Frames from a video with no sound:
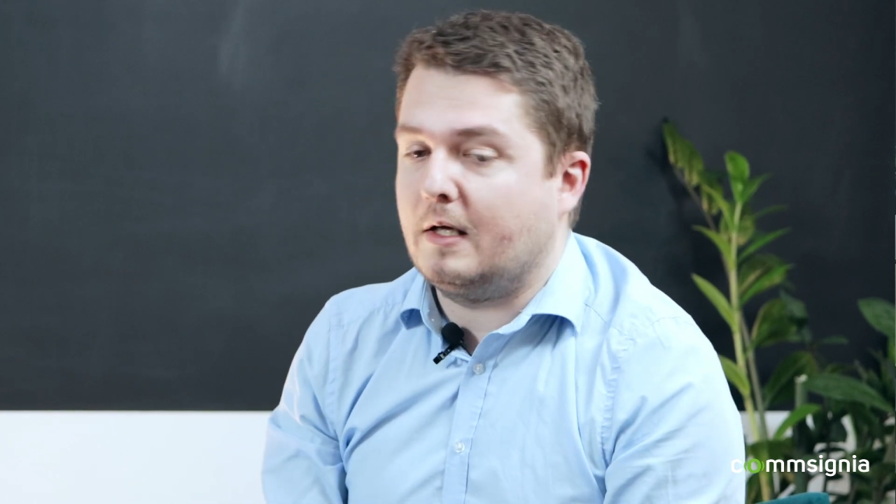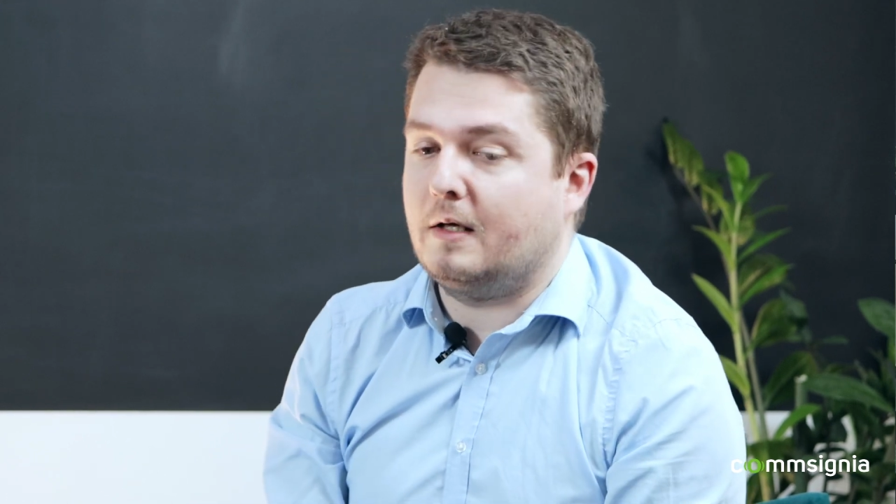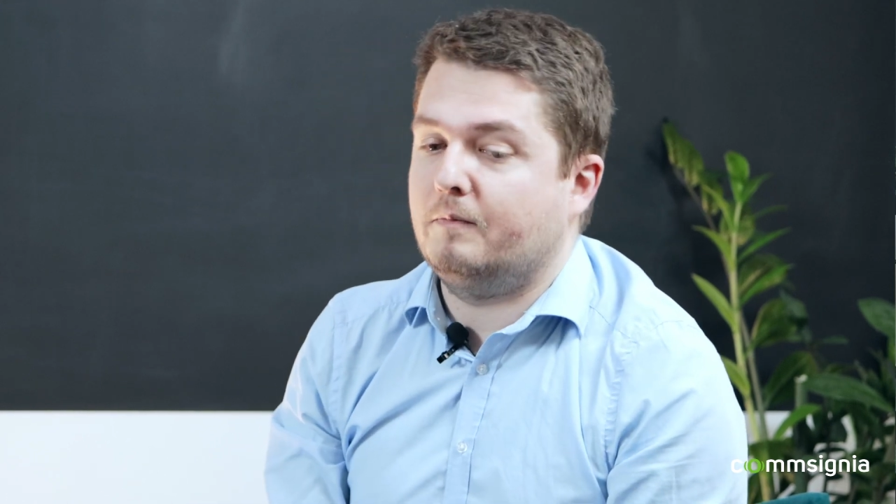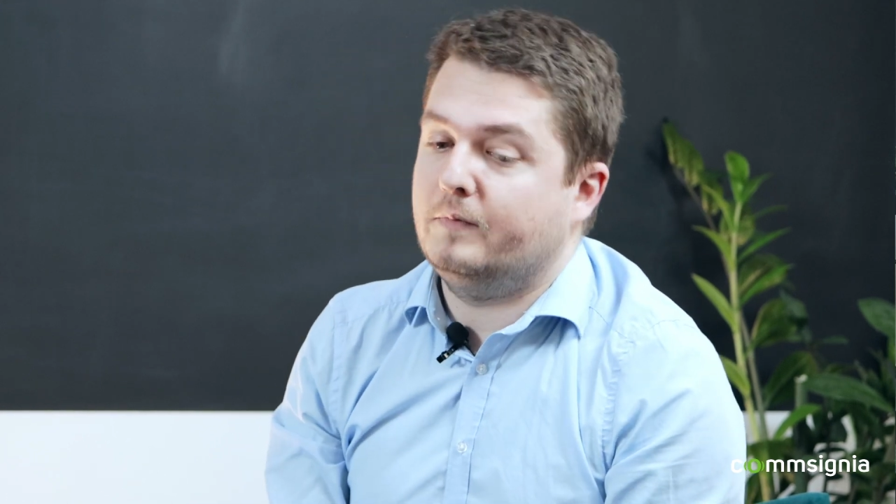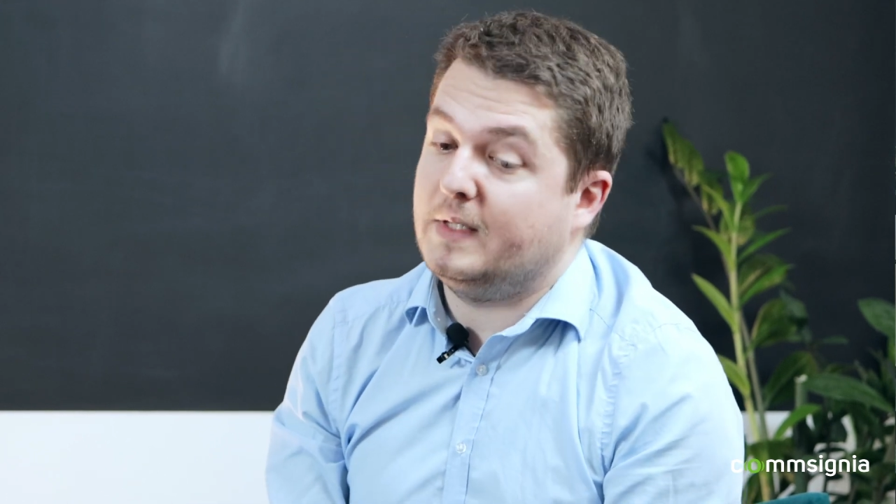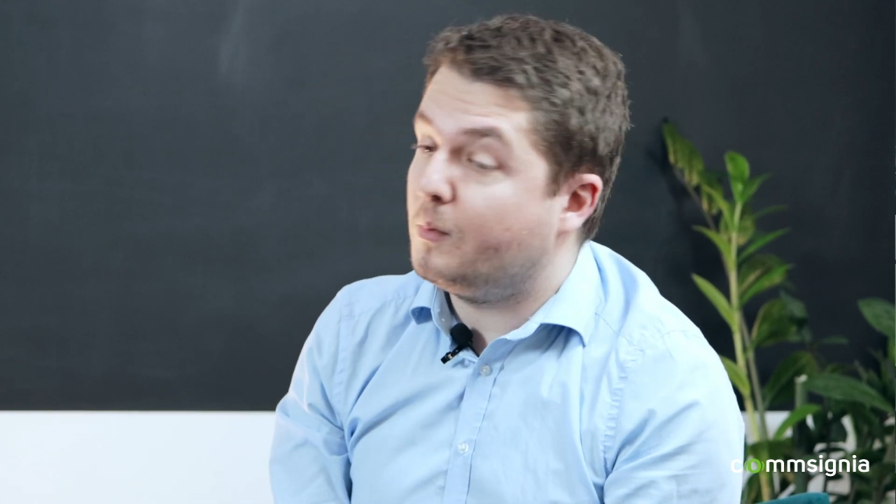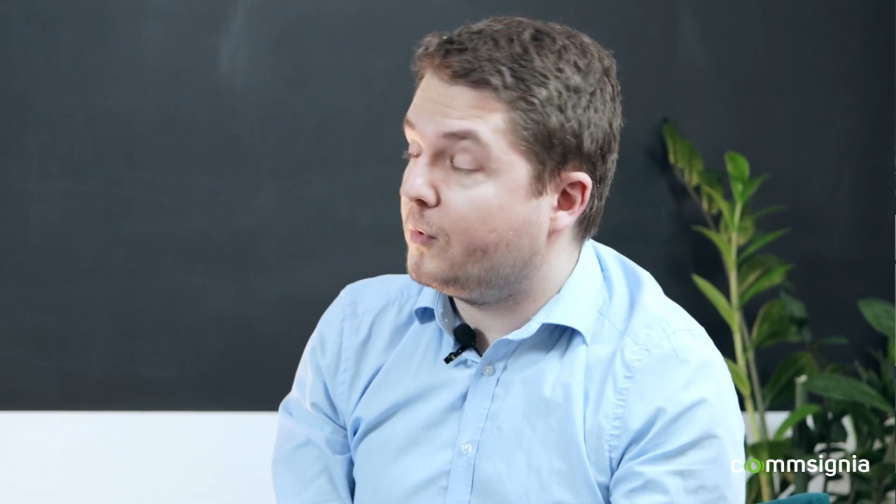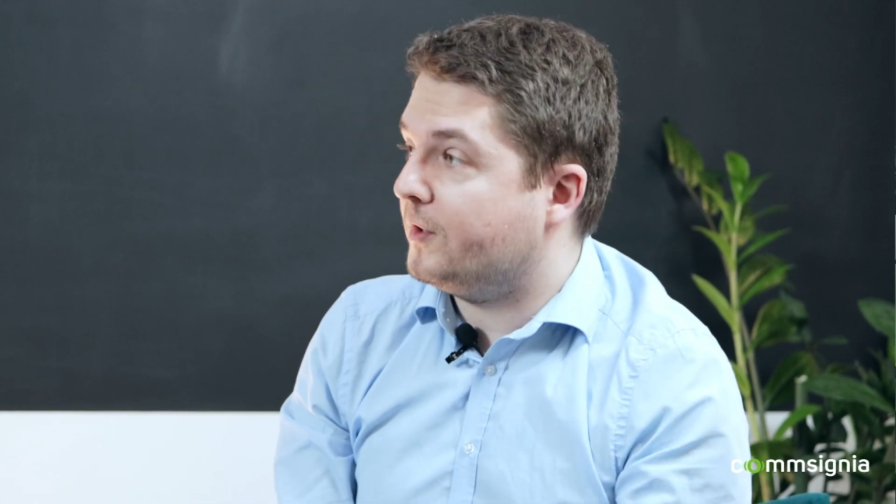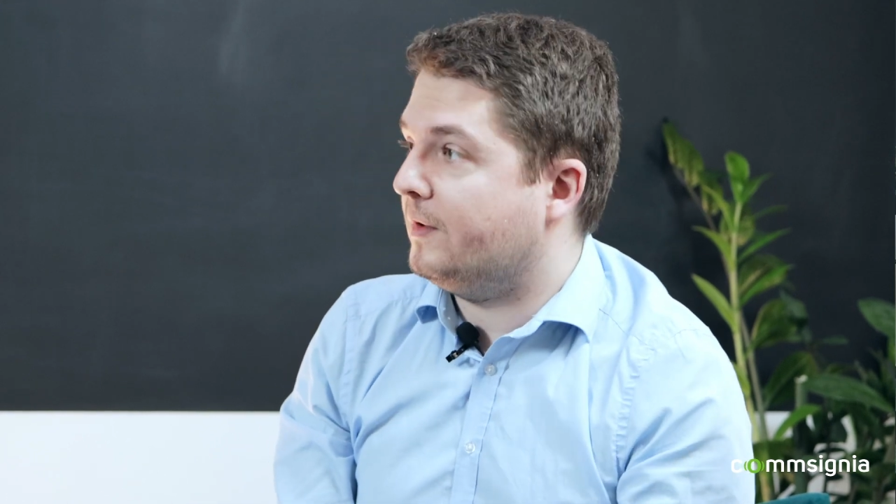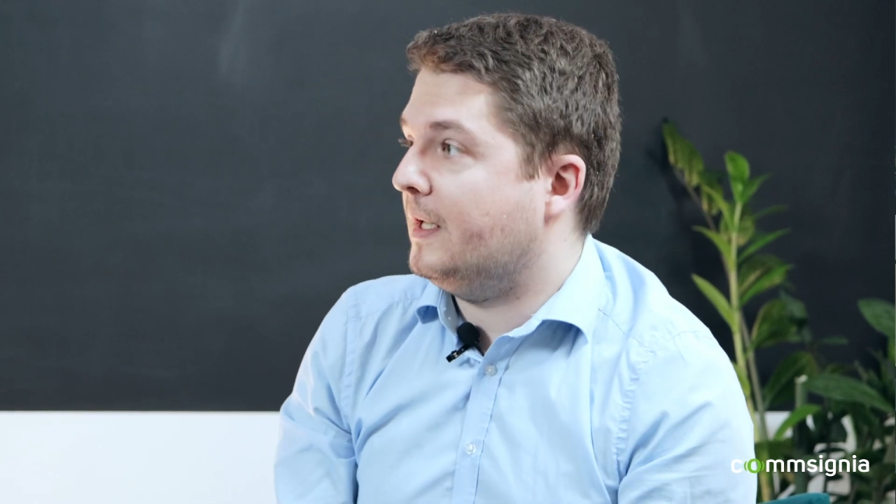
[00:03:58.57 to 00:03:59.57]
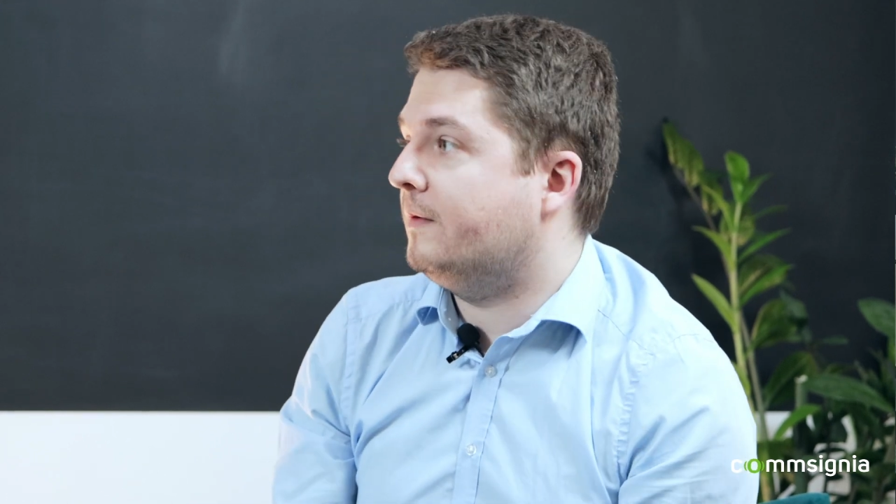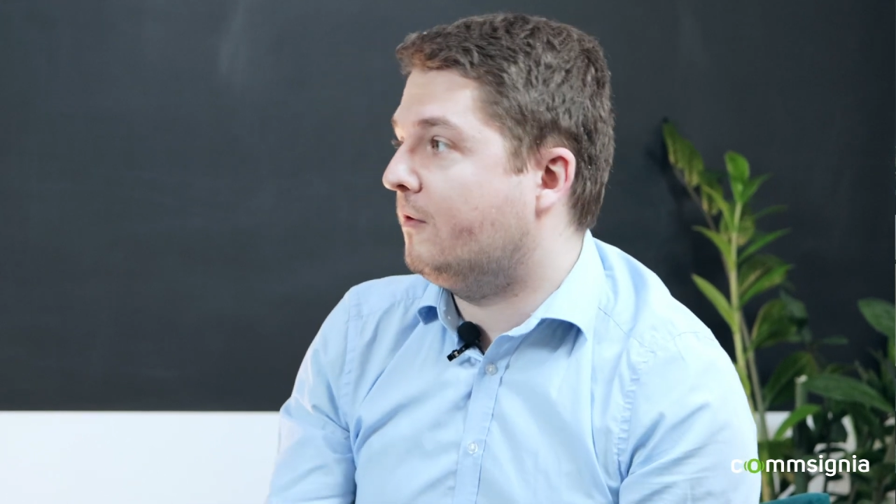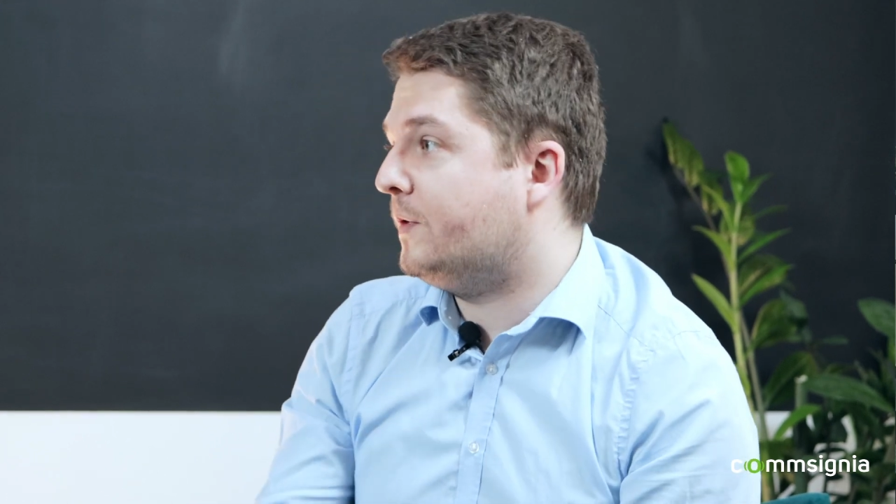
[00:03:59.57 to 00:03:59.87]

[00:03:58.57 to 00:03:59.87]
the onboard unit, the